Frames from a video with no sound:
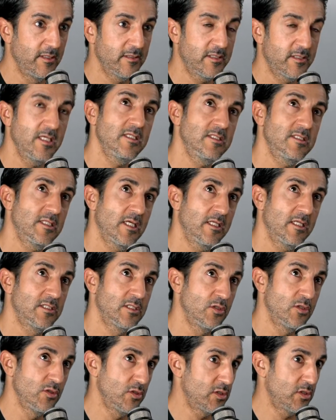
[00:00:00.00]
Things that is
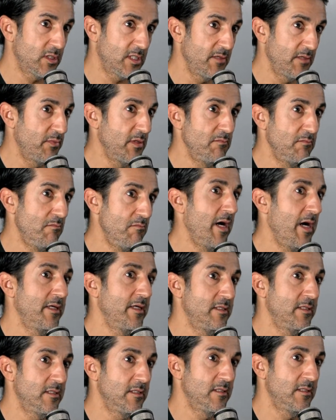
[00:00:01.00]
good to keep in
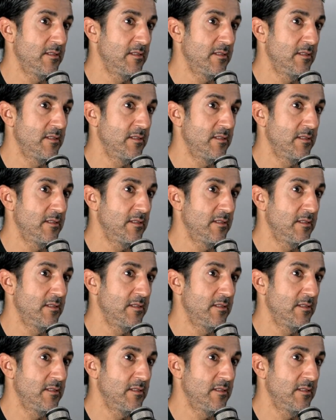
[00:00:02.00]
mind.